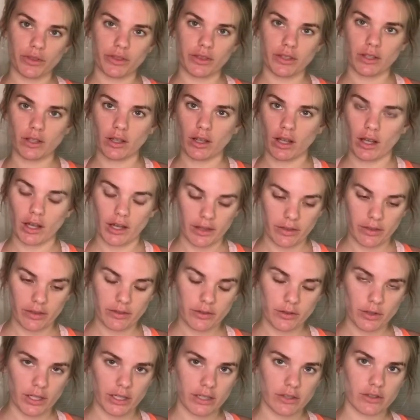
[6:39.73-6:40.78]
the cloth.
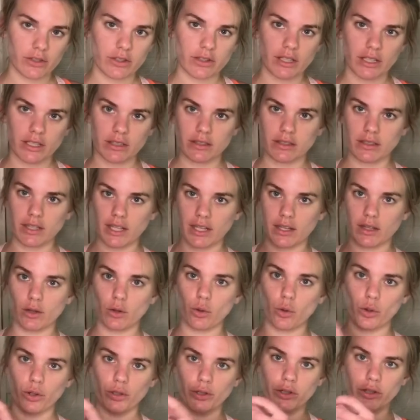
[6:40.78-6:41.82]
So I just like to take a
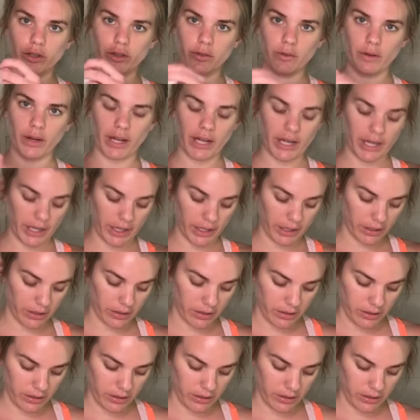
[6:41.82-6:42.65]
corner of the rag,